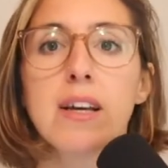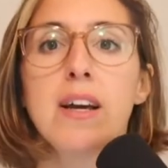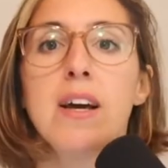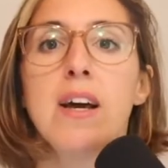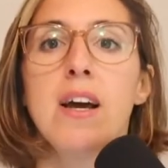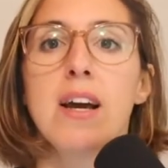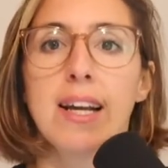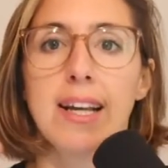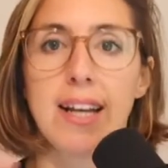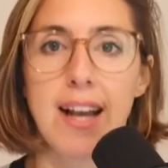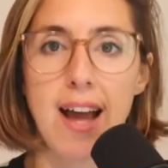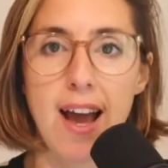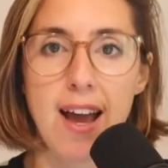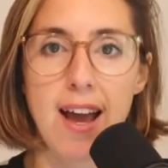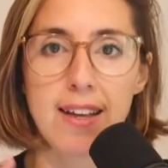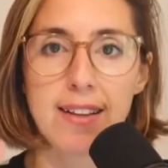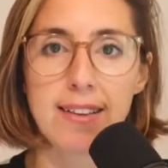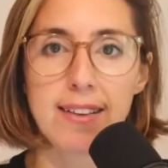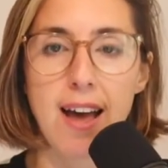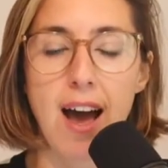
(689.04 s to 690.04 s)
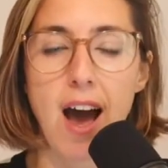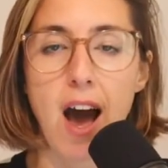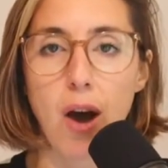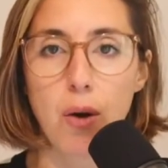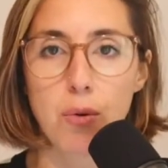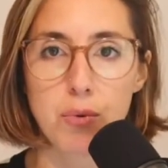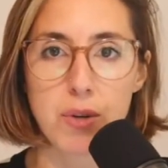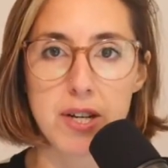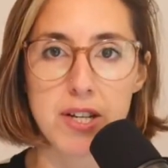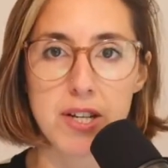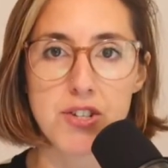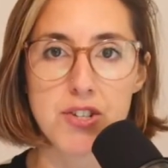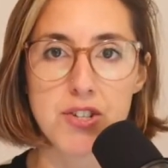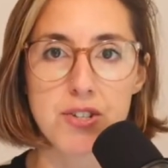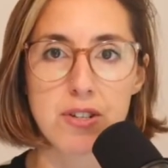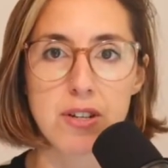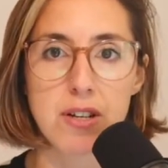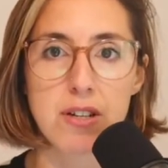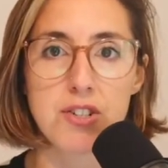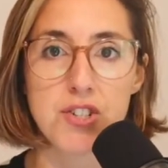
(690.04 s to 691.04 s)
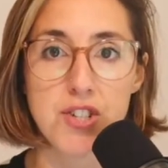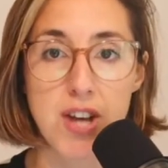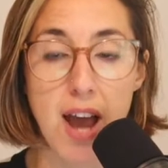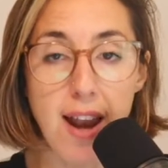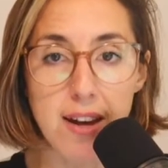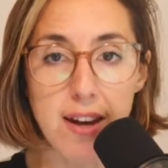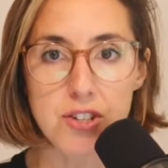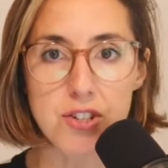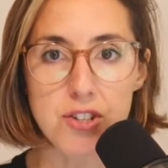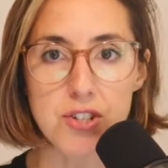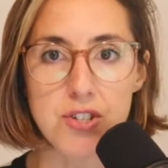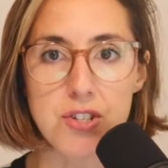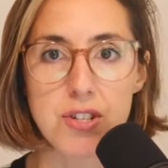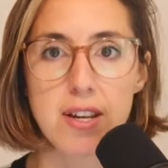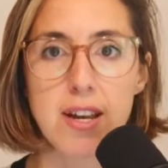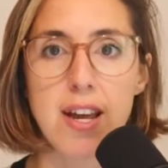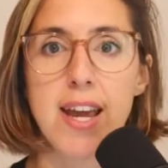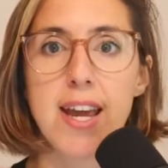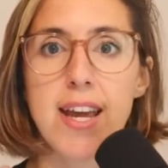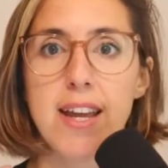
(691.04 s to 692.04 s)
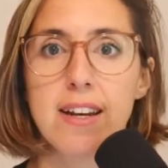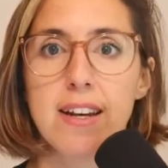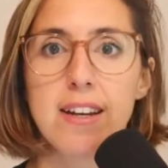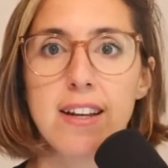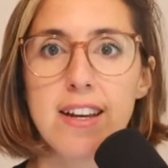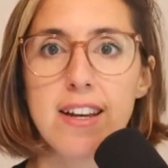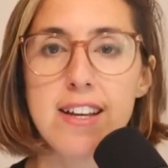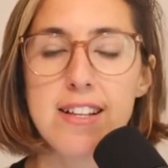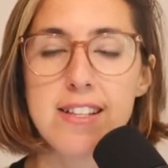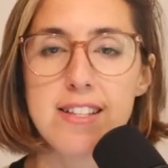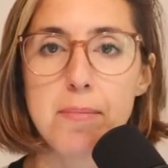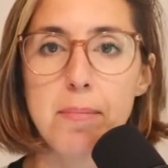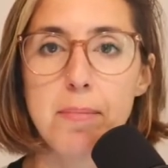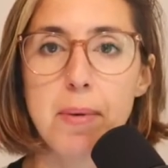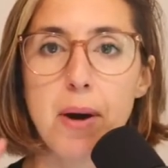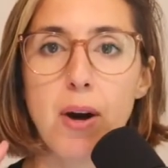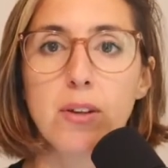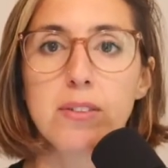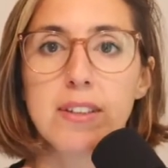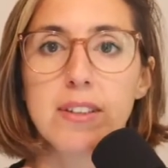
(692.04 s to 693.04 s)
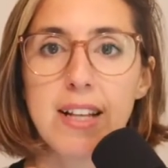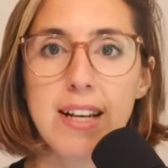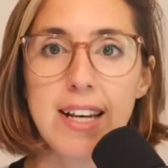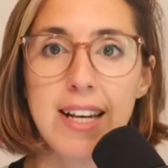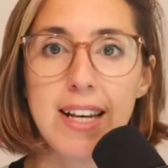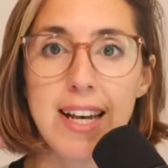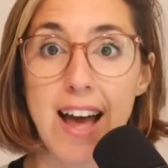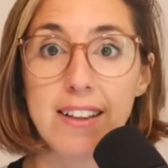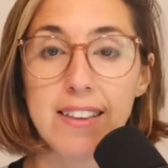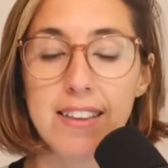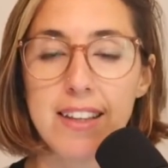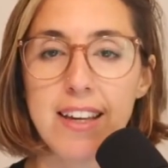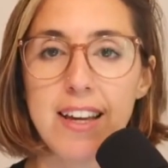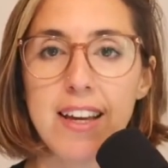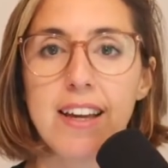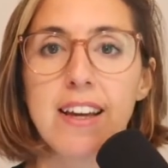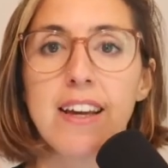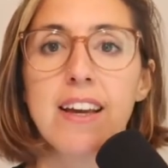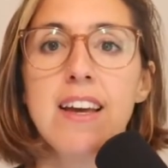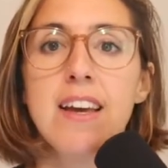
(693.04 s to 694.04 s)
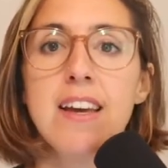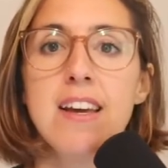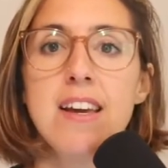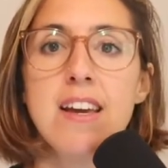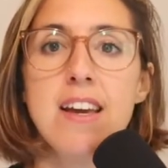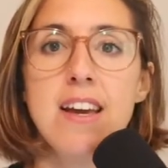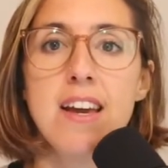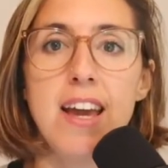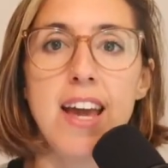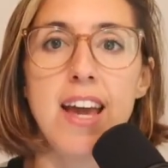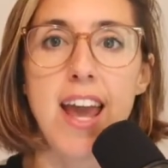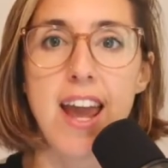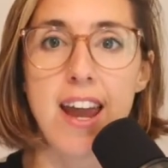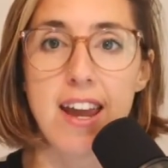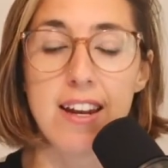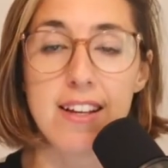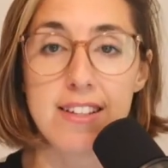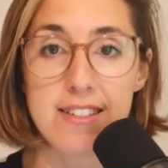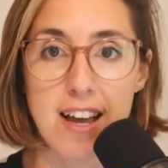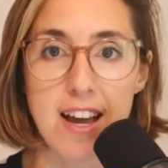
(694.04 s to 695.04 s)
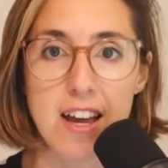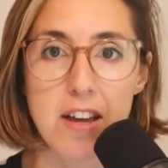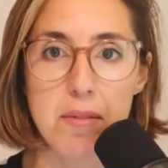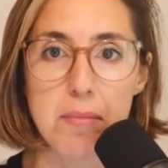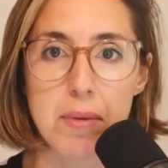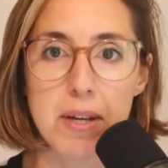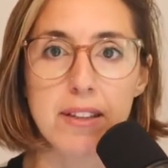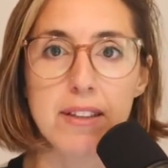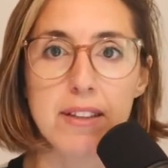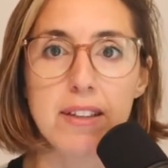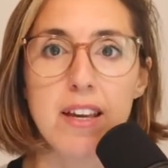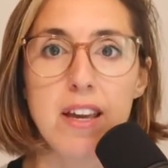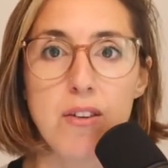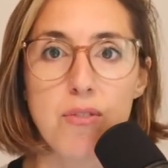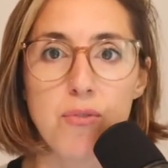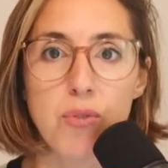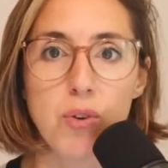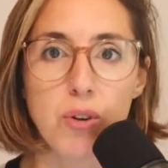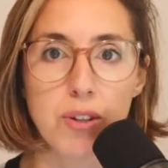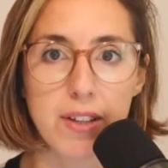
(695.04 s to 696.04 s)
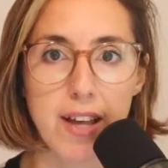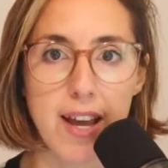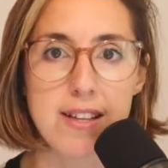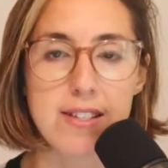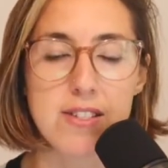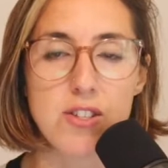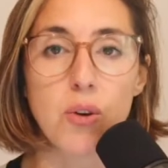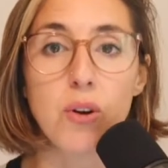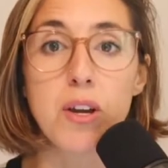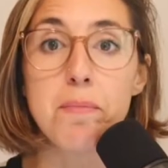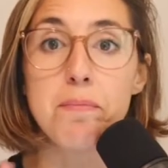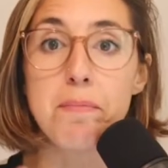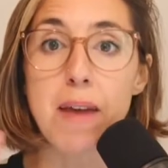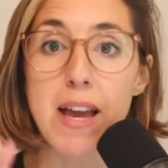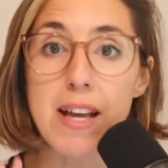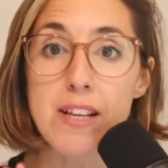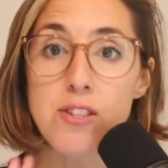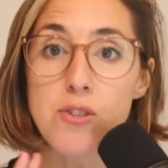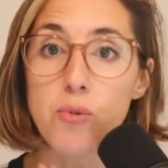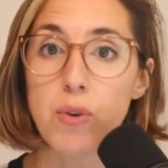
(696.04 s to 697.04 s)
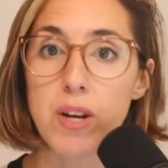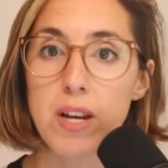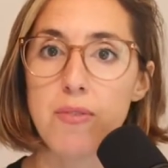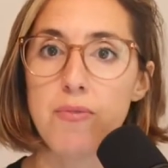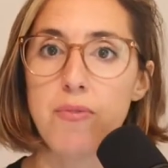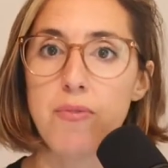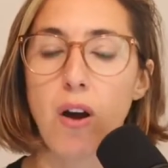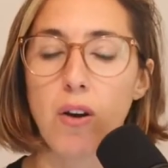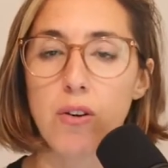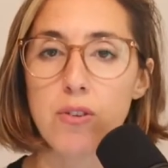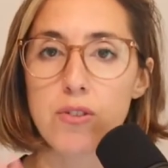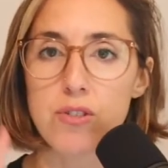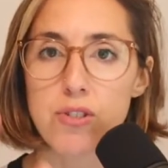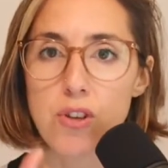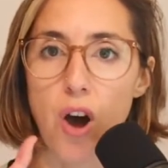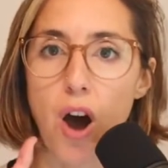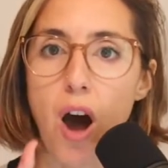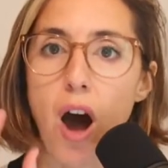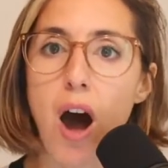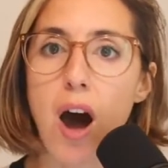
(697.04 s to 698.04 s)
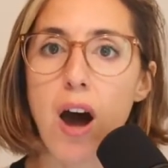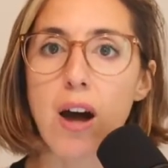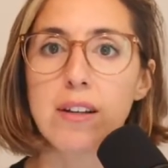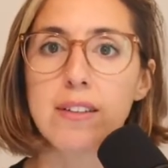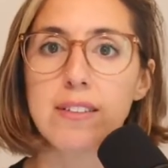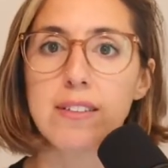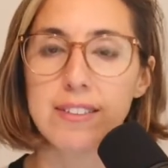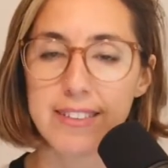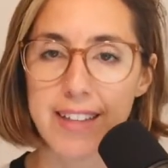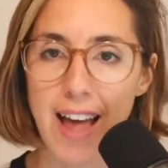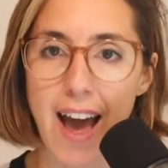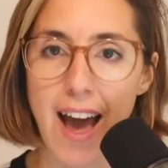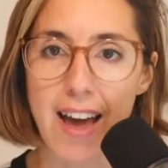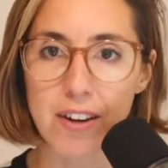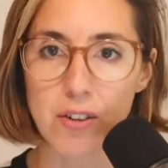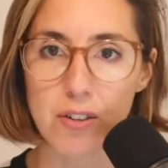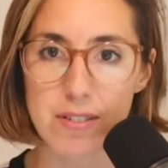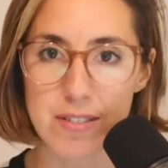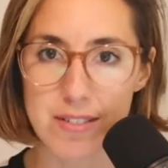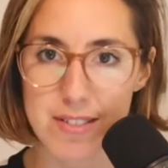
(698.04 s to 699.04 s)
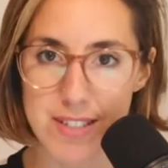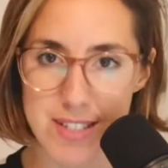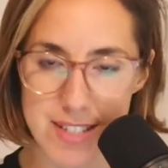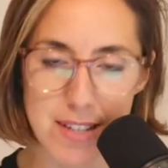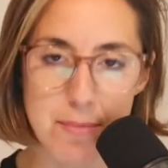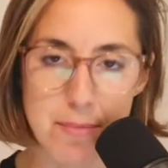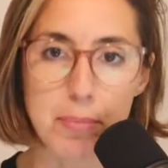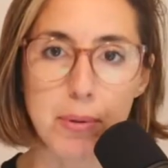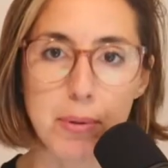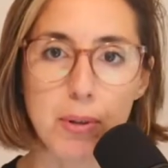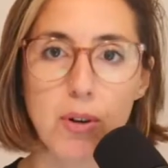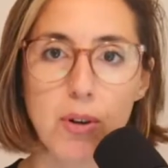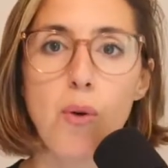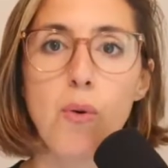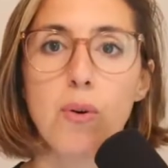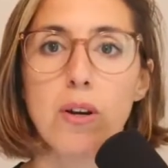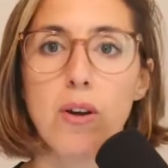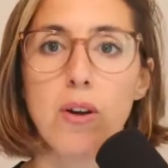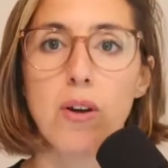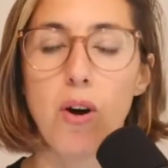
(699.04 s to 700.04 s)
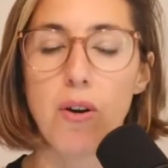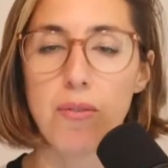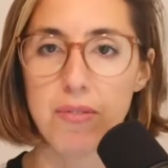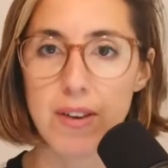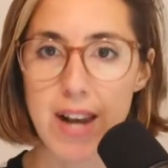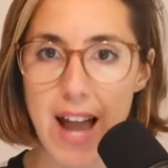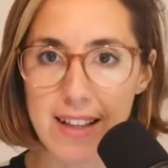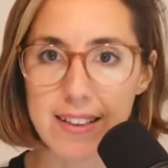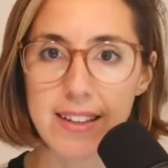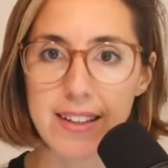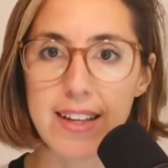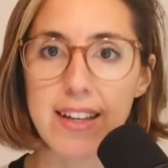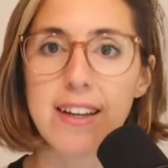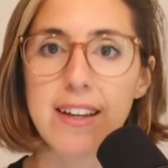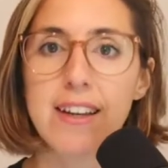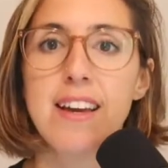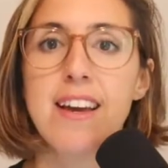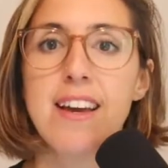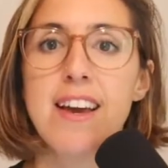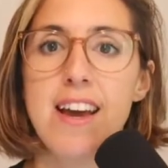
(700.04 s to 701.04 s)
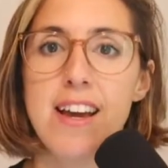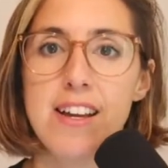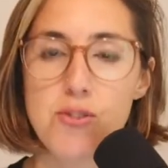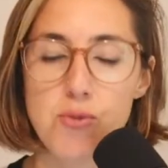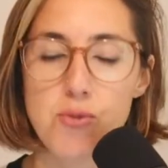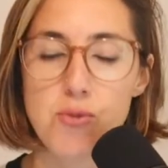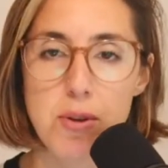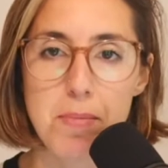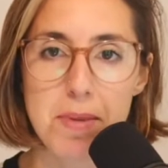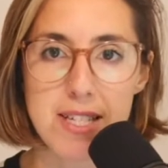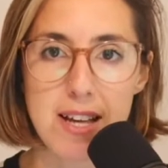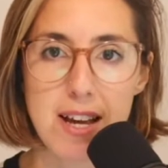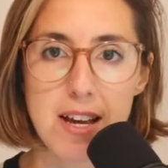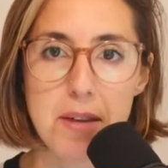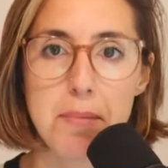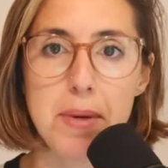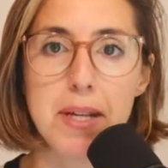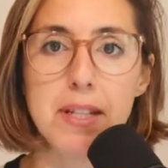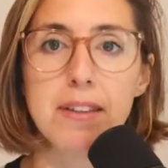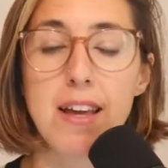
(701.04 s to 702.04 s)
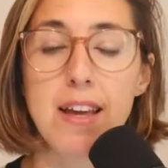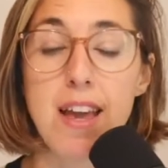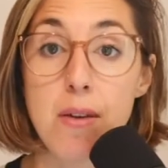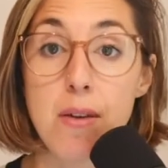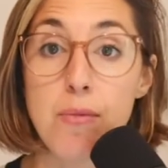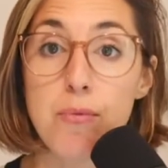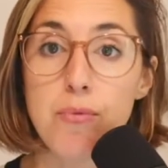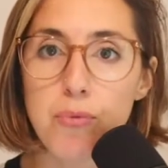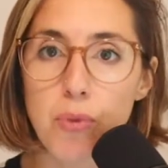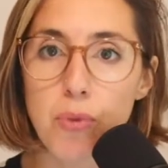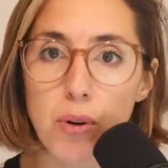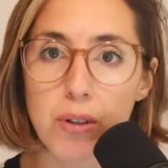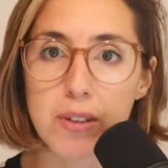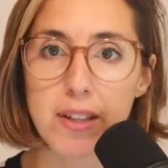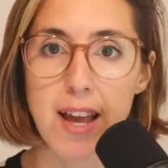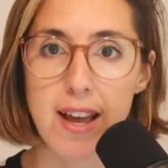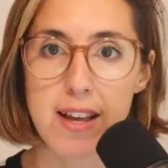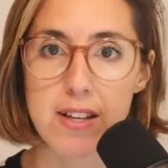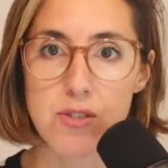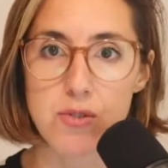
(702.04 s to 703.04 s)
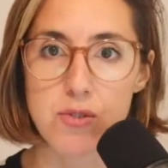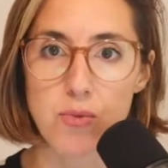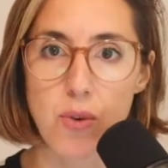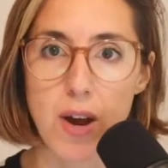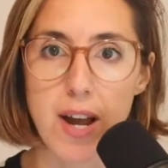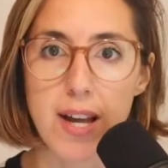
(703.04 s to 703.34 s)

Client Outreach Challenge, and it's about landing an assignment in 4 days. So it makes you really focus on that simple goal of landing a dream assignment in 4 days, right?